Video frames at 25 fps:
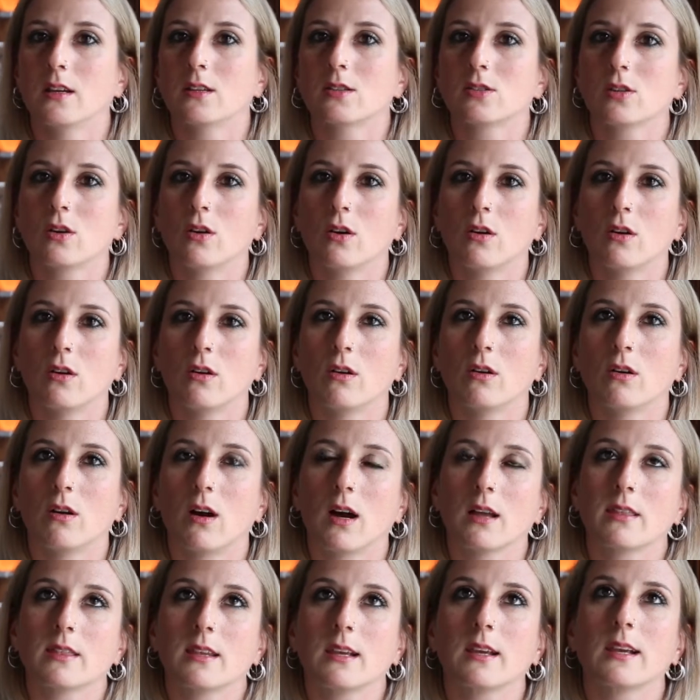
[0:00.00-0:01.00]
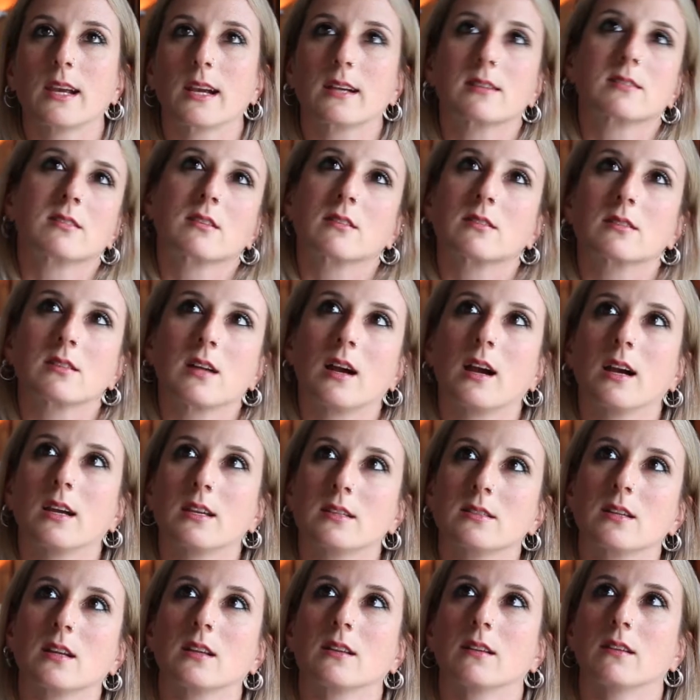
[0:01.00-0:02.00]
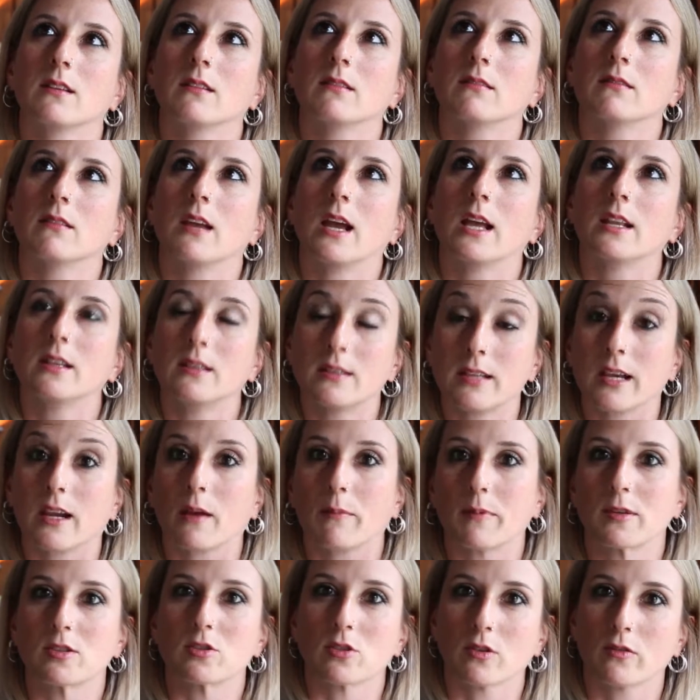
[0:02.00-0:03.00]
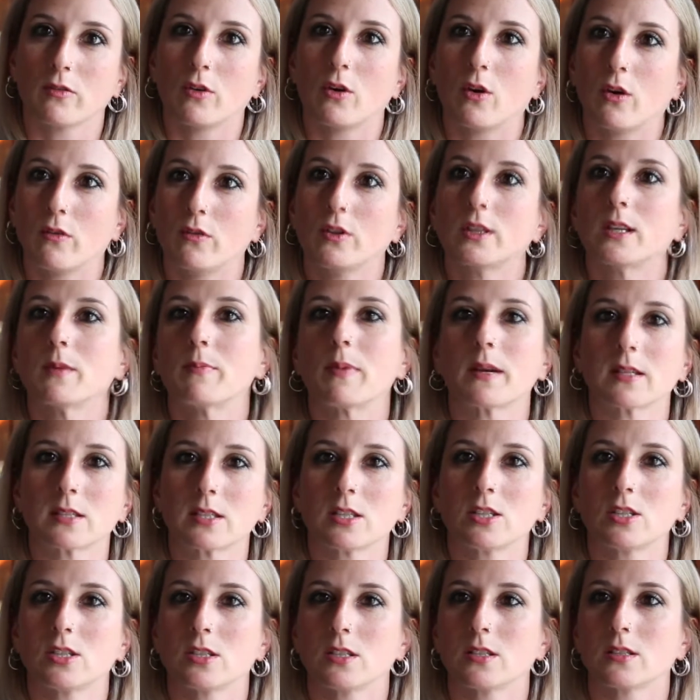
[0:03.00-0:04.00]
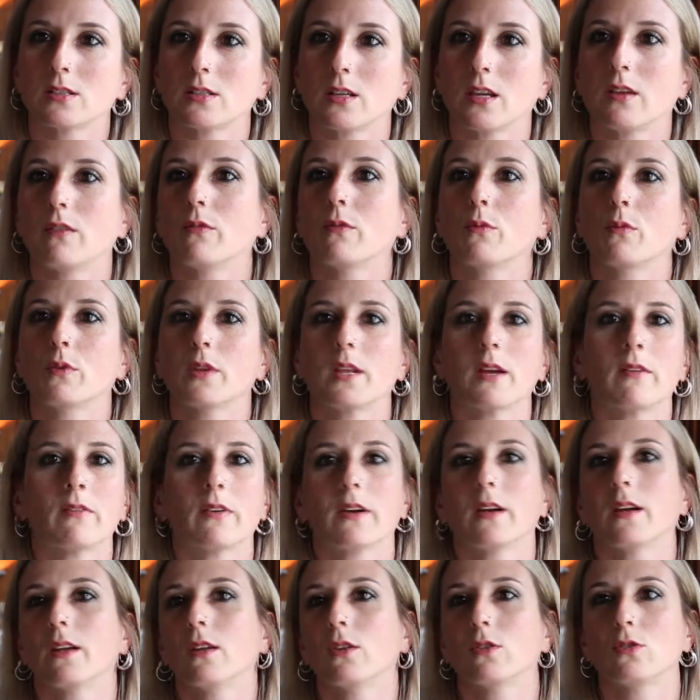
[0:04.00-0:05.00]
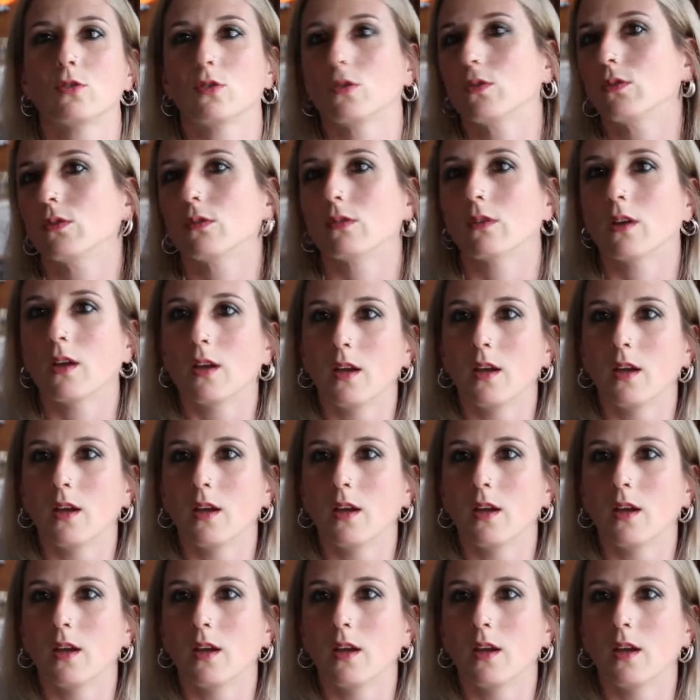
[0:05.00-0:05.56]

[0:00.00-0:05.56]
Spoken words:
So I think exercise and take a picture of all the passages, whatever you do.